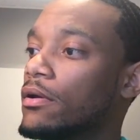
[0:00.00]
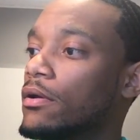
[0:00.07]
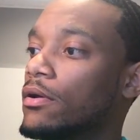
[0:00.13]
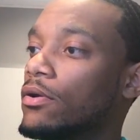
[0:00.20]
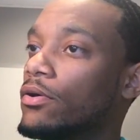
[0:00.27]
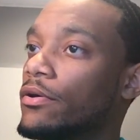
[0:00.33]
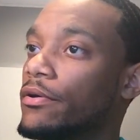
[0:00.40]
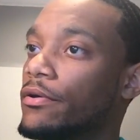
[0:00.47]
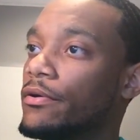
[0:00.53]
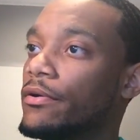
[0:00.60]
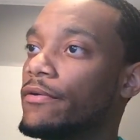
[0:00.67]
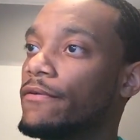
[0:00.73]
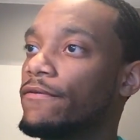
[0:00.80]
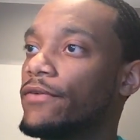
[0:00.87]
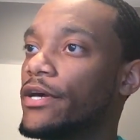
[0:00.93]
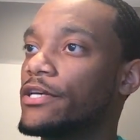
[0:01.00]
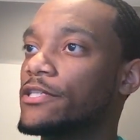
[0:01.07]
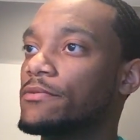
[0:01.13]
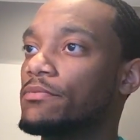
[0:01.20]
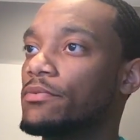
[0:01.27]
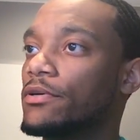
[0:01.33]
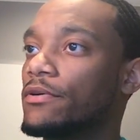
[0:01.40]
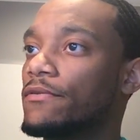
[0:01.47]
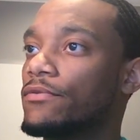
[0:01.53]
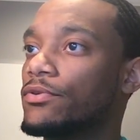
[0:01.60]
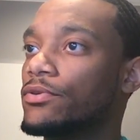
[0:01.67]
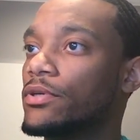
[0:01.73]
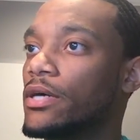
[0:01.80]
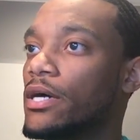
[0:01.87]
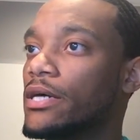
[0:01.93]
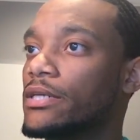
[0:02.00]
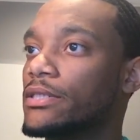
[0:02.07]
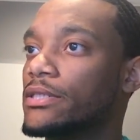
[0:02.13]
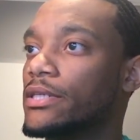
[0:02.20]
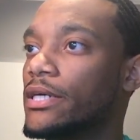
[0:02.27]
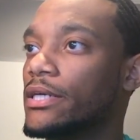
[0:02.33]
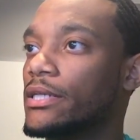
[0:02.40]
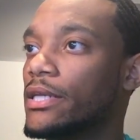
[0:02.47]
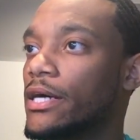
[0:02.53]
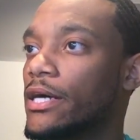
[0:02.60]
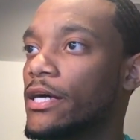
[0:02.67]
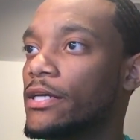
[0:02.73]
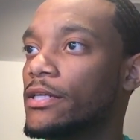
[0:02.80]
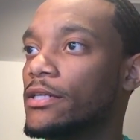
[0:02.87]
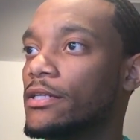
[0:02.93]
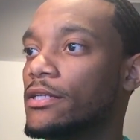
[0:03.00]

on Facebook for you guys to take that